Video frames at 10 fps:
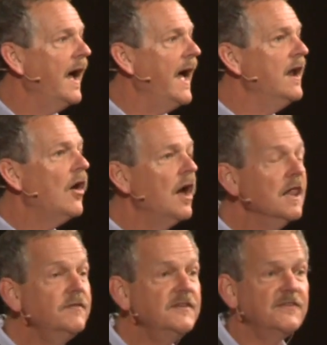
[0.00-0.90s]
And
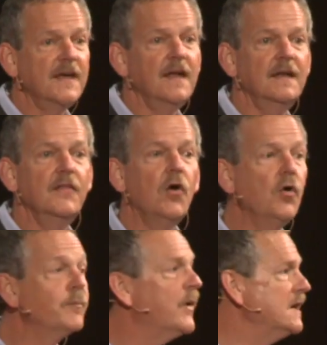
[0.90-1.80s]
all of a sudden, the
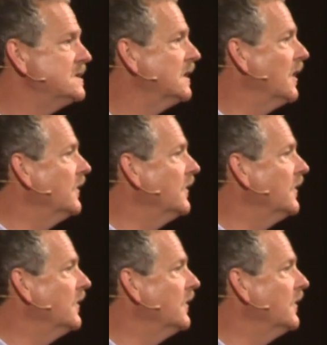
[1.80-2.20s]
whole project